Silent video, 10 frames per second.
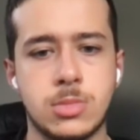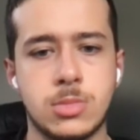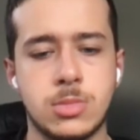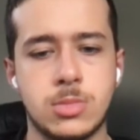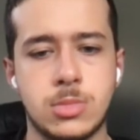
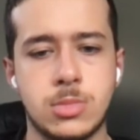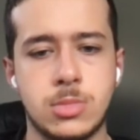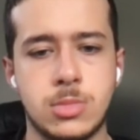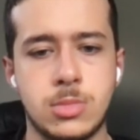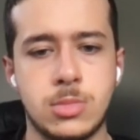
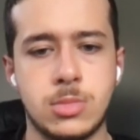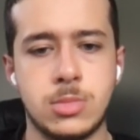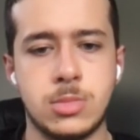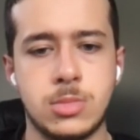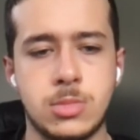
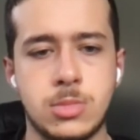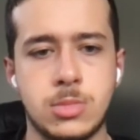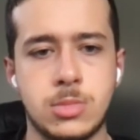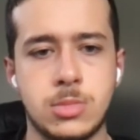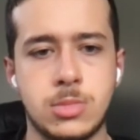
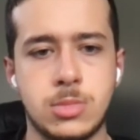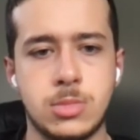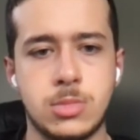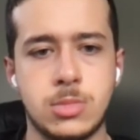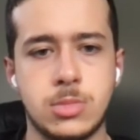
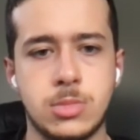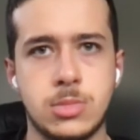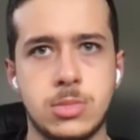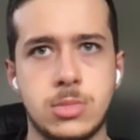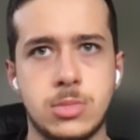
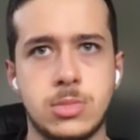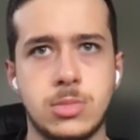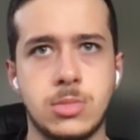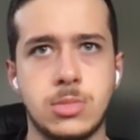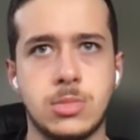
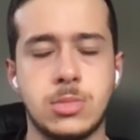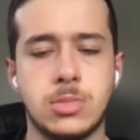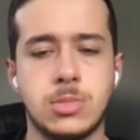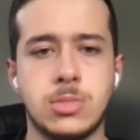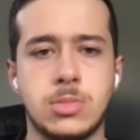
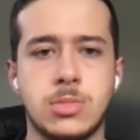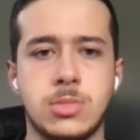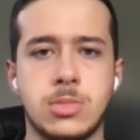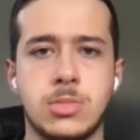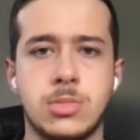
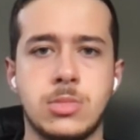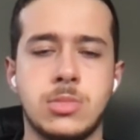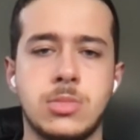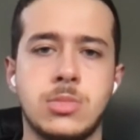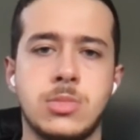
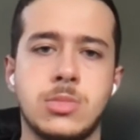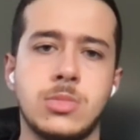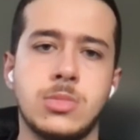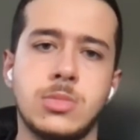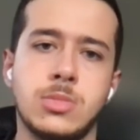
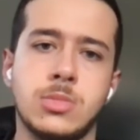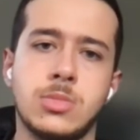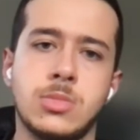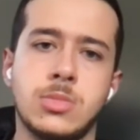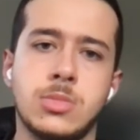
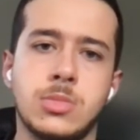The person shown says nothing.